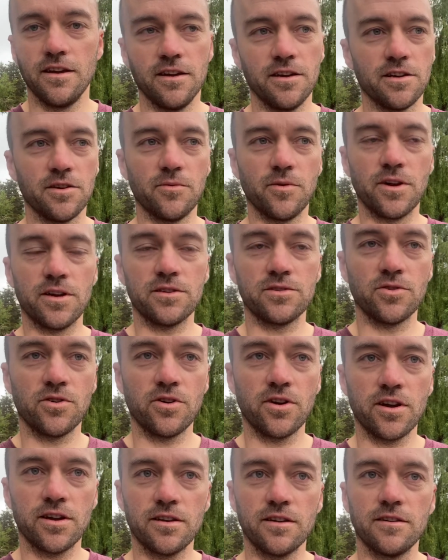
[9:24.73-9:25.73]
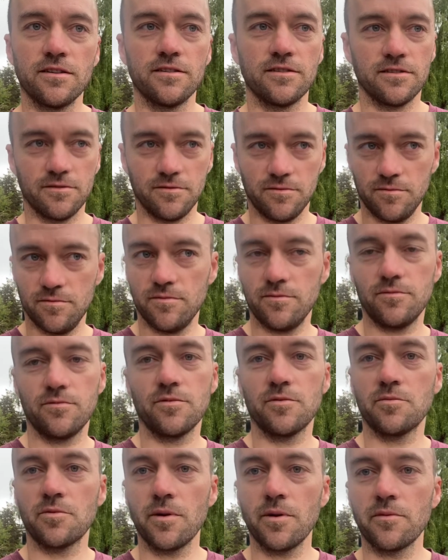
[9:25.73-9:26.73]
you want to join,
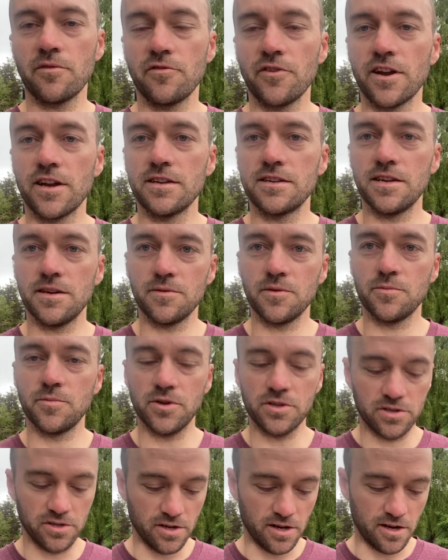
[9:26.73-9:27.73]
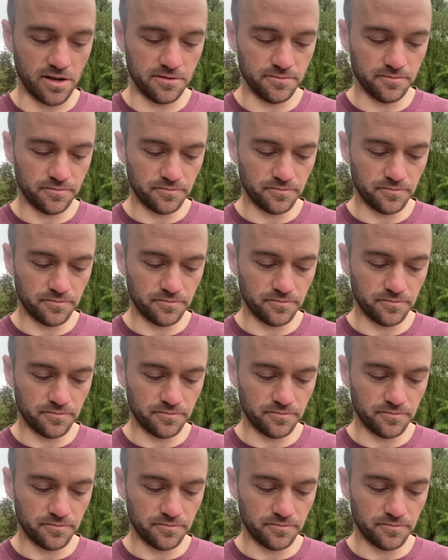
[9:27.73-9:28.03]
probably find a team to put you on.